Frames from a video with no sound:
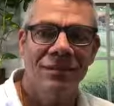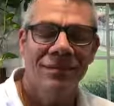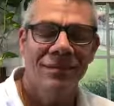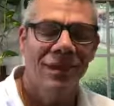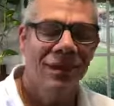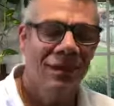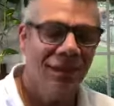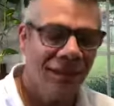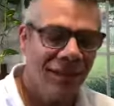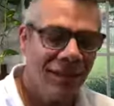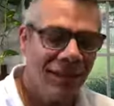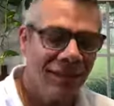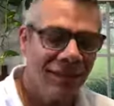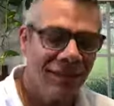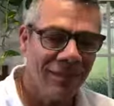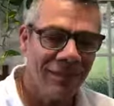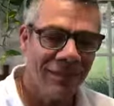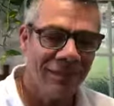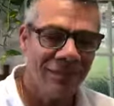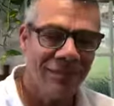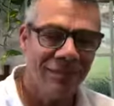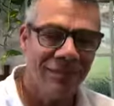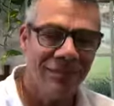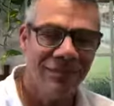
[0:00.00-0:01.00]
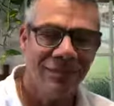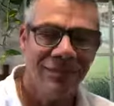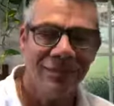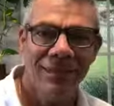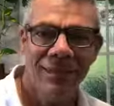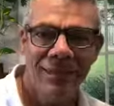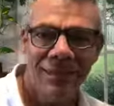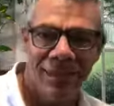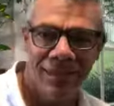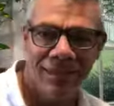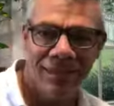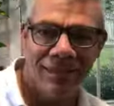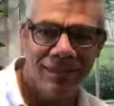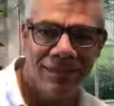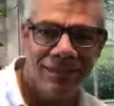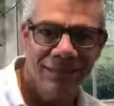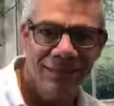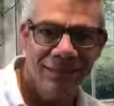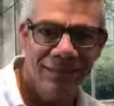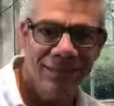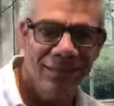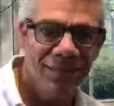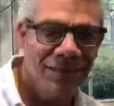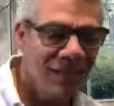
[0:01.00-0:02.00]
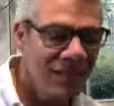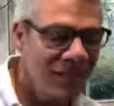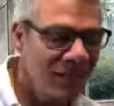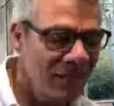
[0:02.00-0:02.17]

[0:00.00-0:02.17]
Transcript: All right? All right. You guys